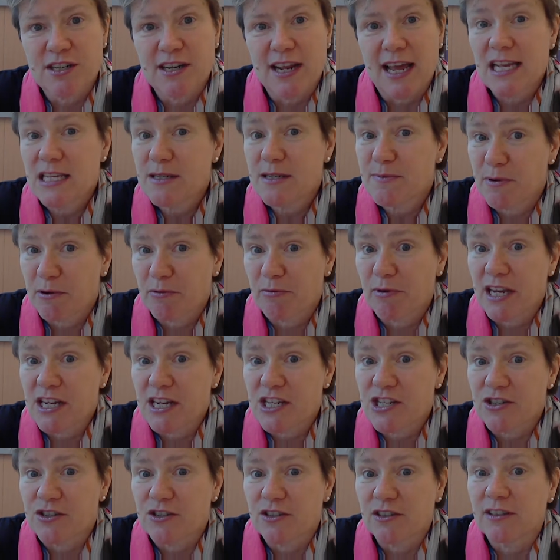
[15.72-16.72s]

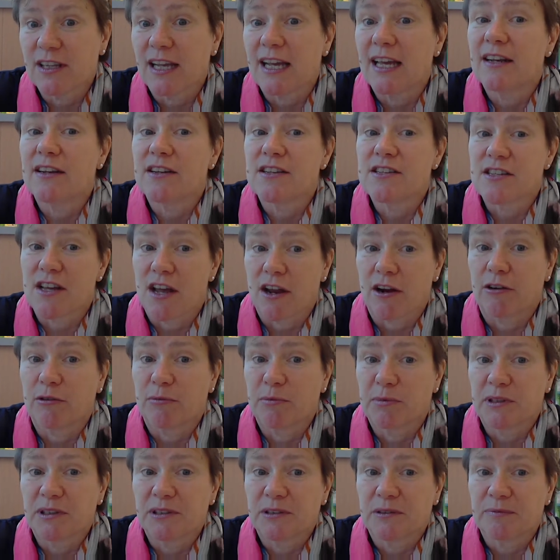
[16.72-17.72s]
Aspirational and
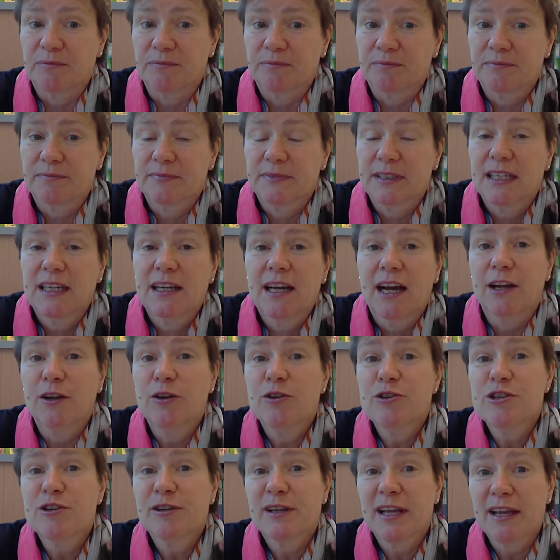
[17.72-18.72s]
Desirable. I
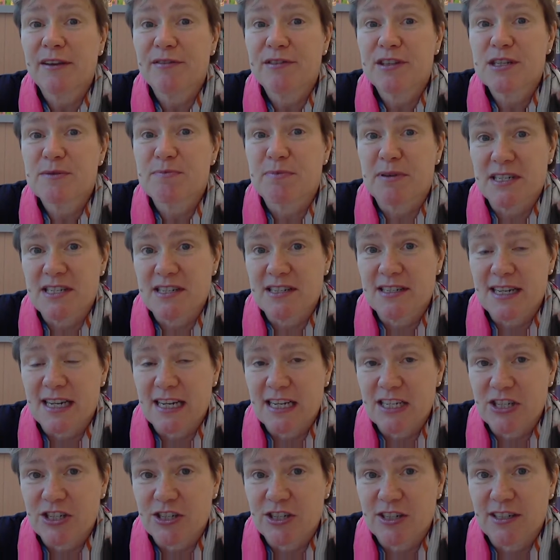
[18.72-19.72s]
also gave this
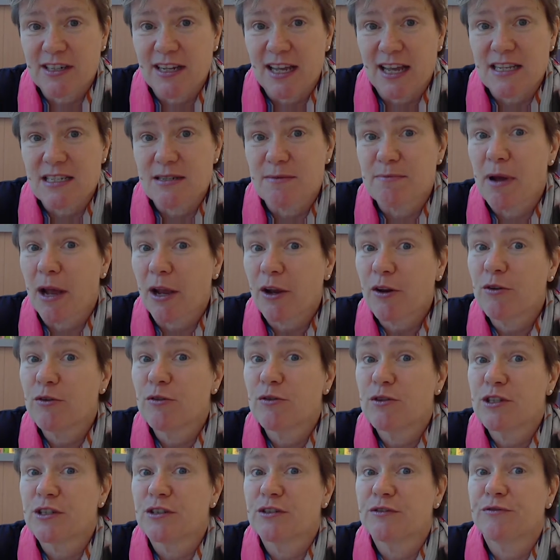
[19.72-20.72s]
presentation at the
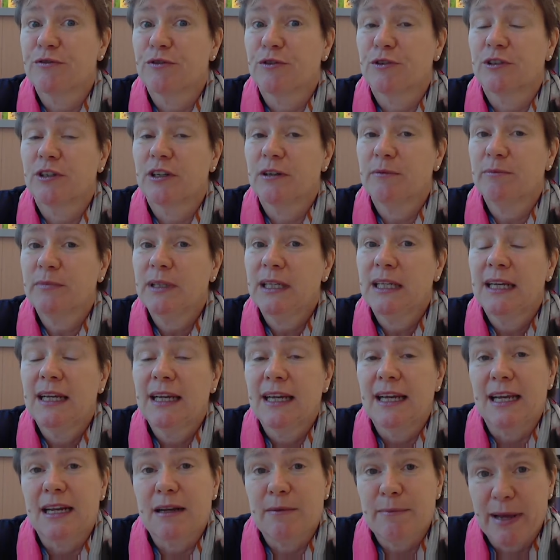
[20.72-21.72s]
Micronutrient Forum
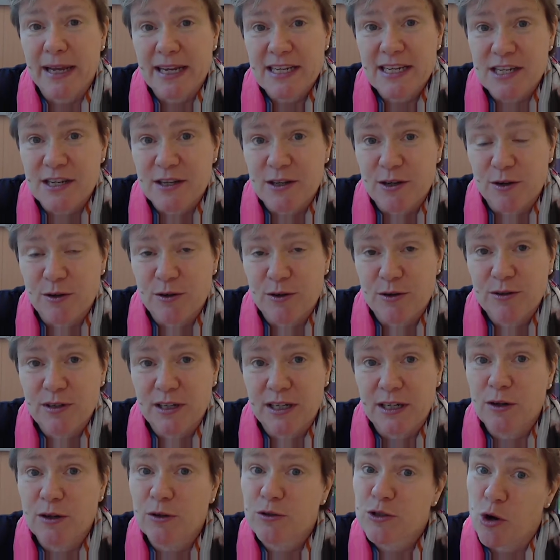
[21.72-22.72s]
in Mexico in
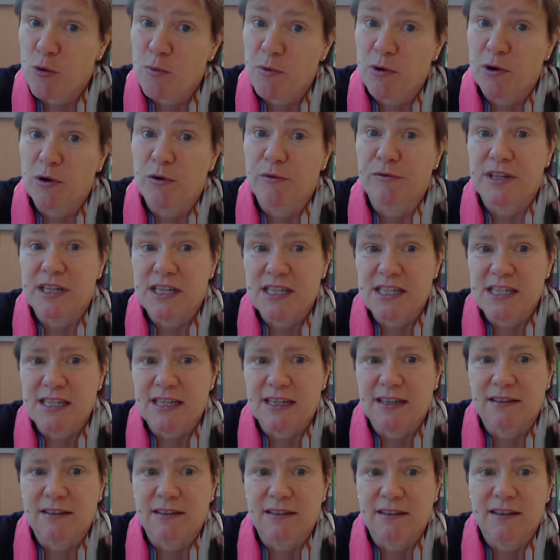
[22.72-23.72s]
October of this
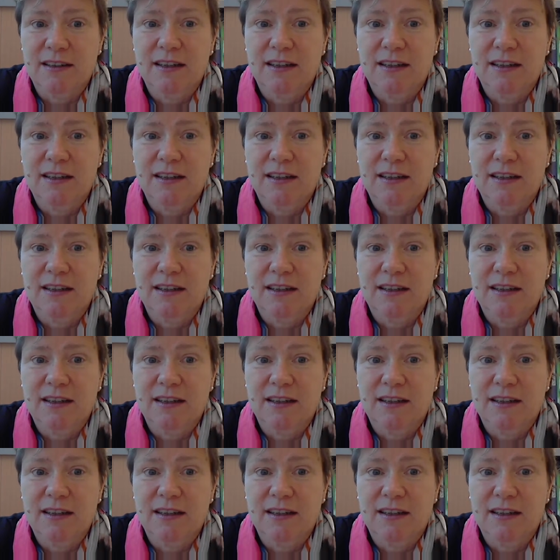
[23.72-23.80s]
year.